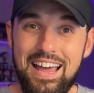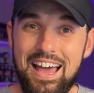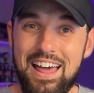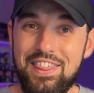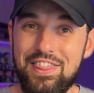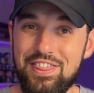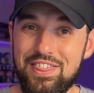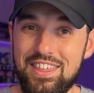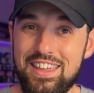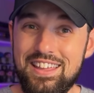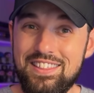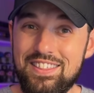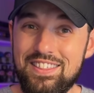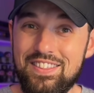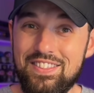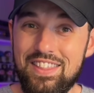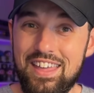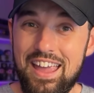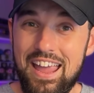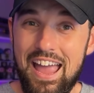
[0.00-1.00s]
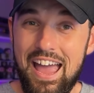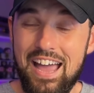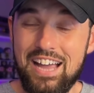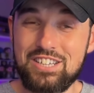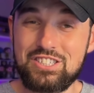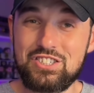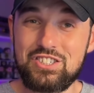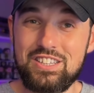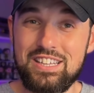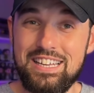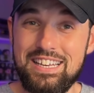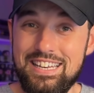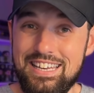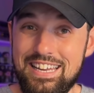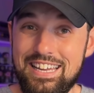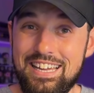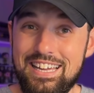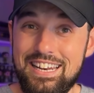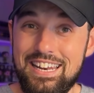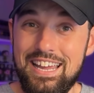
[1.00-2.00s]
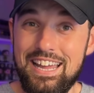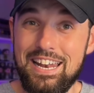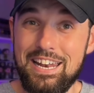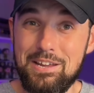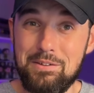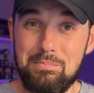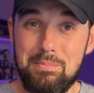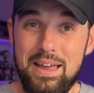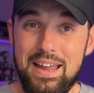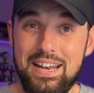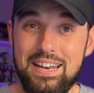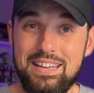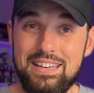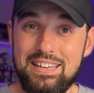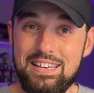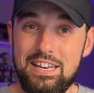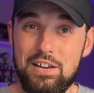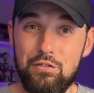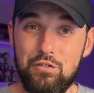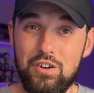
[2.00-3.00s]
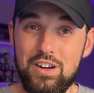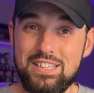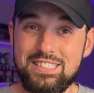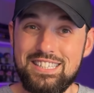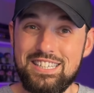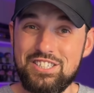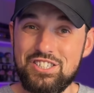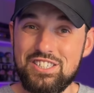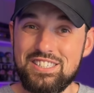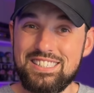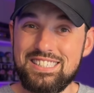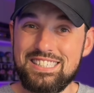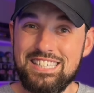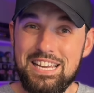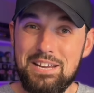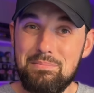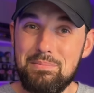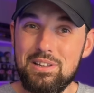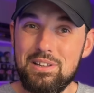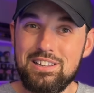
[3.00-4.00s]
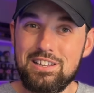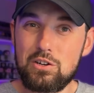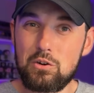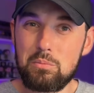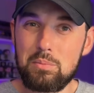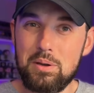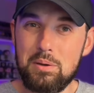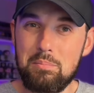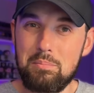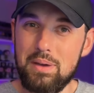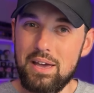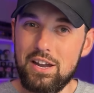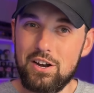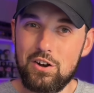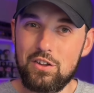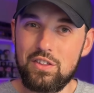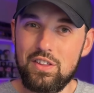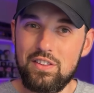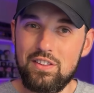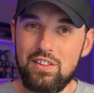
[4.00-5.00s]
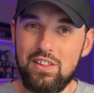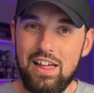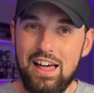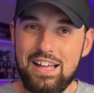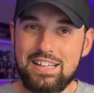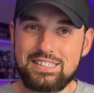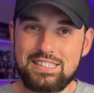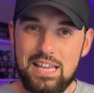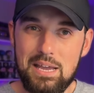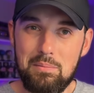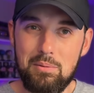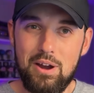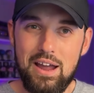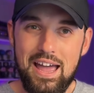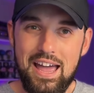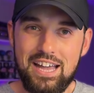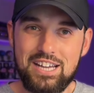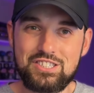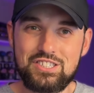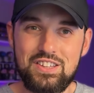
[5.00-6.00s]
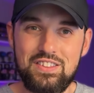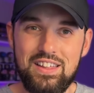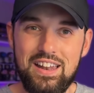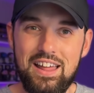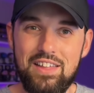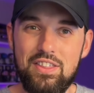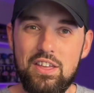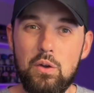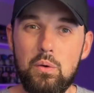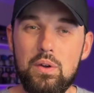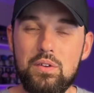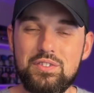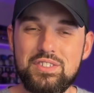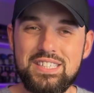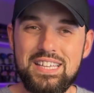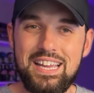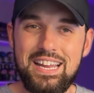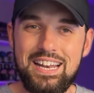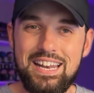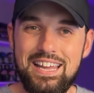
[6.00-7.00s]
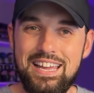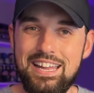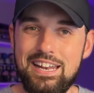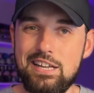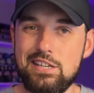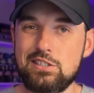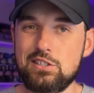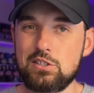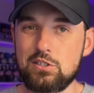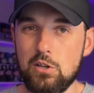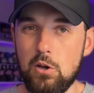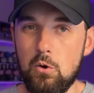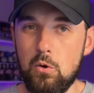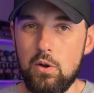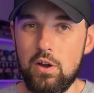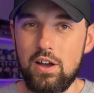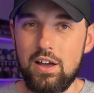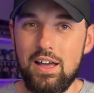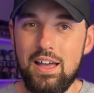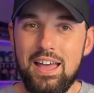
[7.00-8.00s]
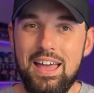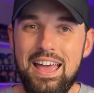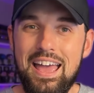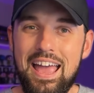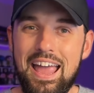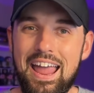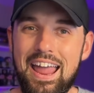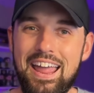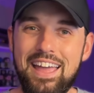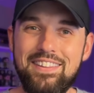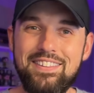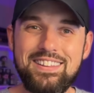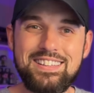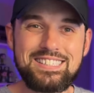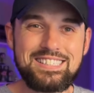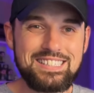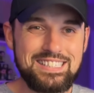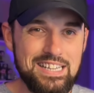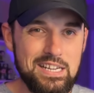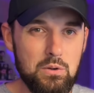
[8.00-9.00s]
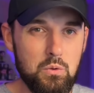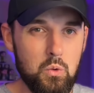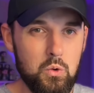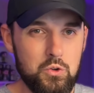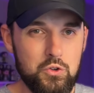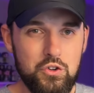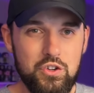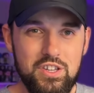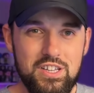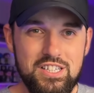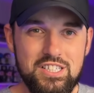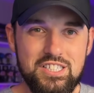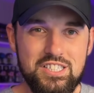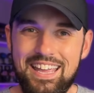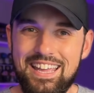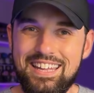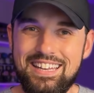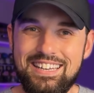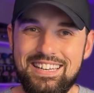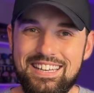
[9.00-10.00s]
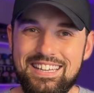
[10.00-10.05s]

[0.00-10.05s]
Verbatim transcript: I think that they actually did, and it made a difference. It just seemed a little bit better than the lightsaber action that I think we've seen in Ahsoka and the sequel trilogy. It